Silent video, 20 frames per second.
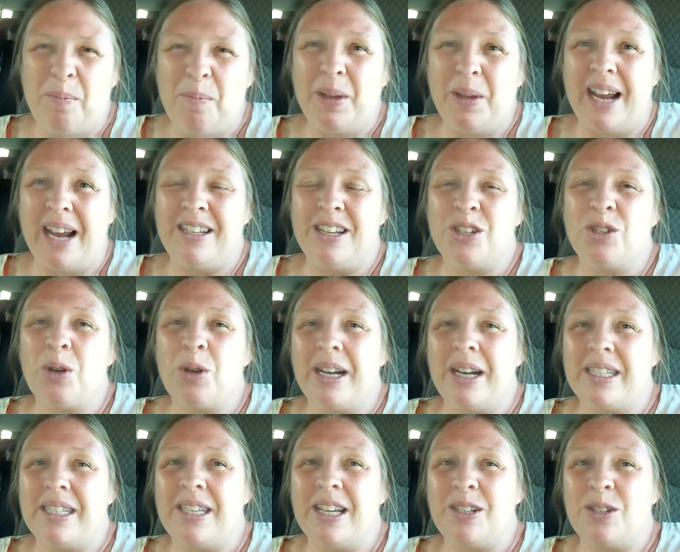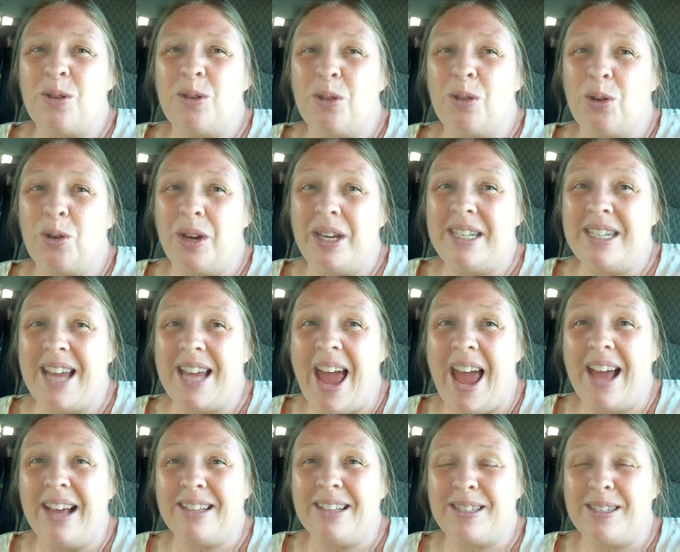But I did try to stick to the green
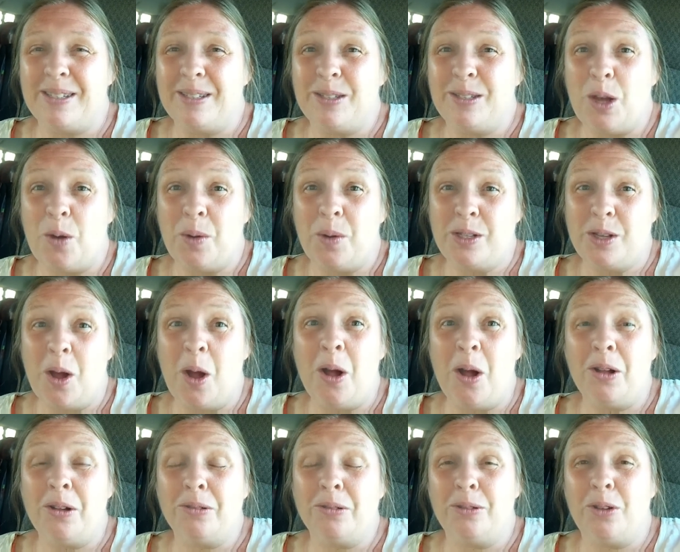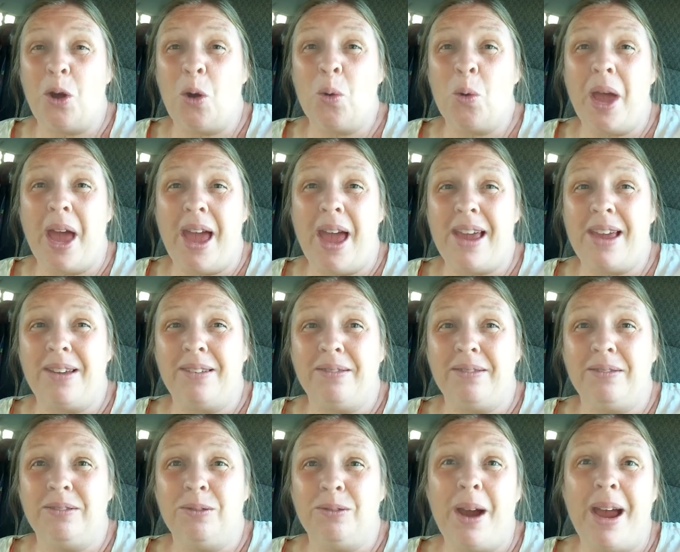tags, so it's all okay,
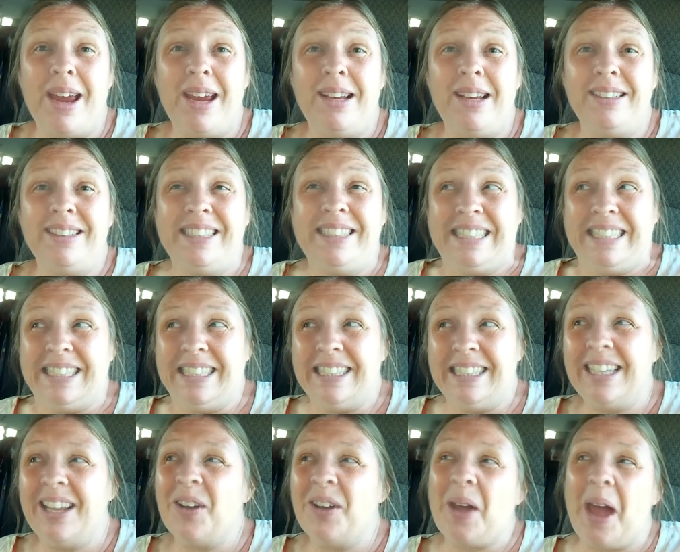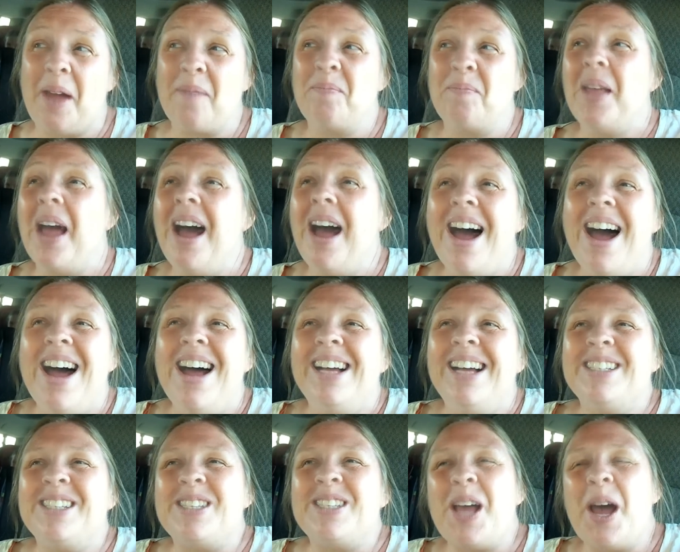right? Okay.
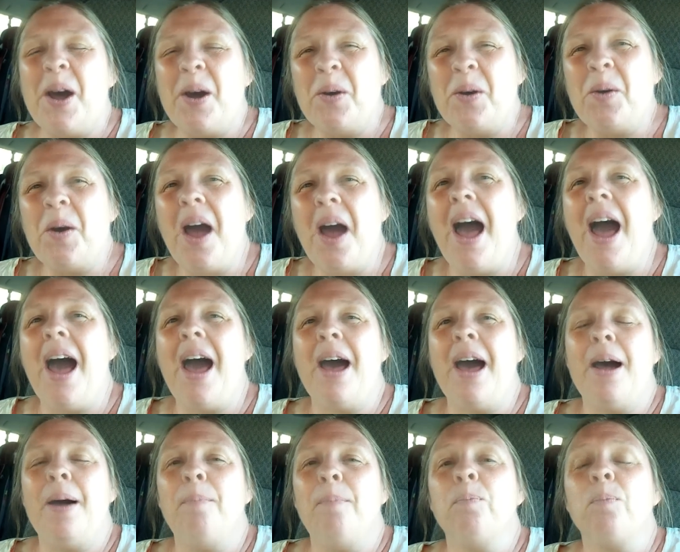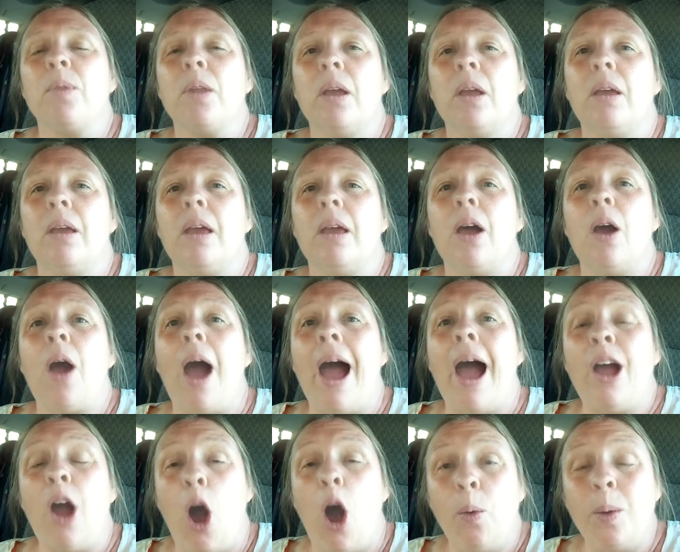So um,
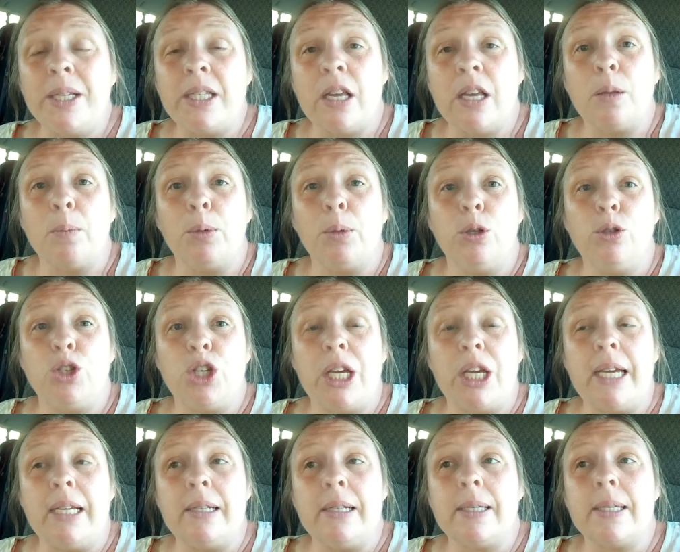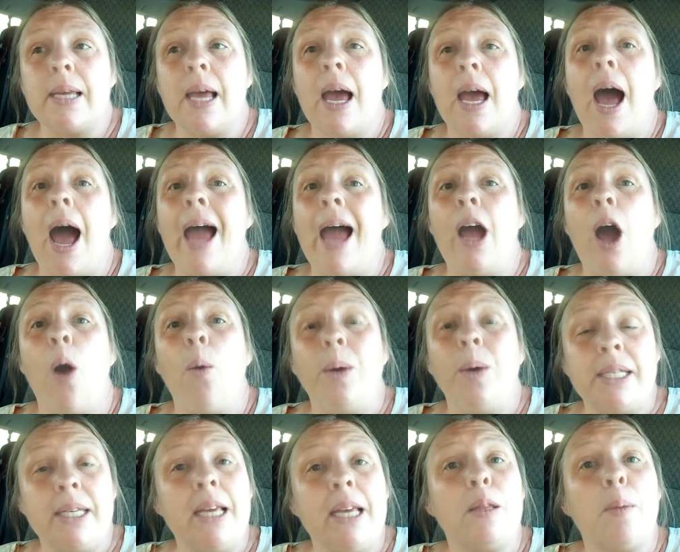I always hit the blue jeans. I
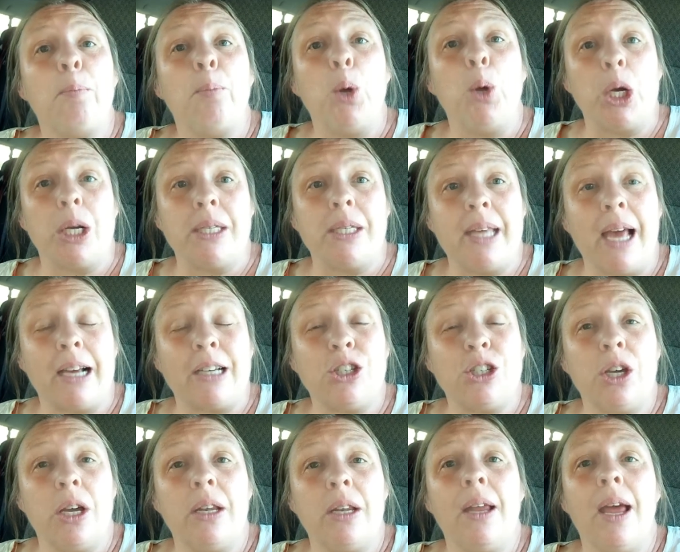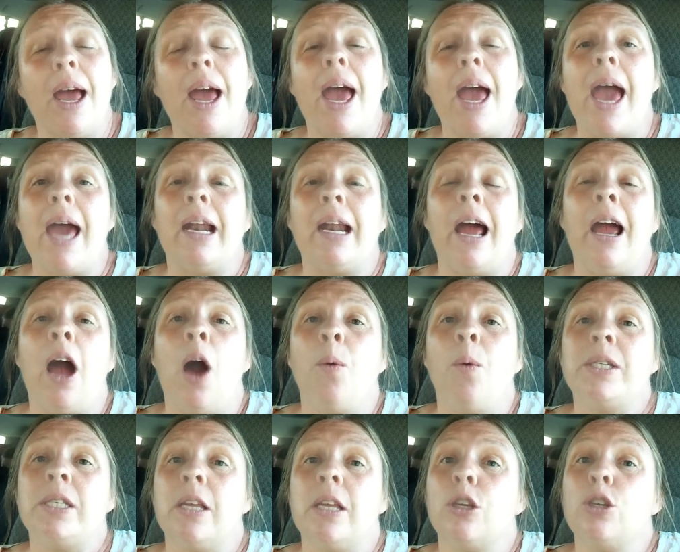always hit the book section and I
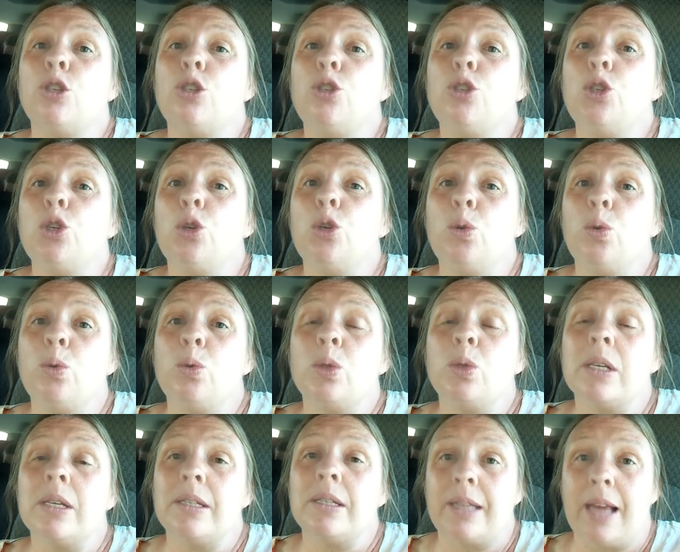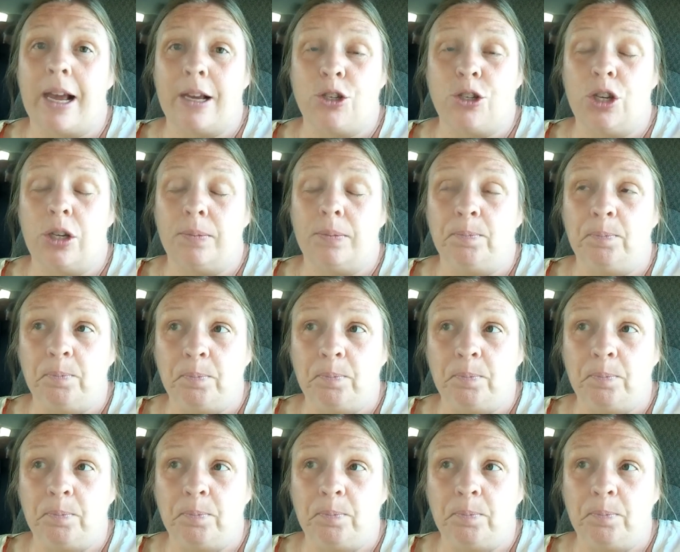always hit the shoes section.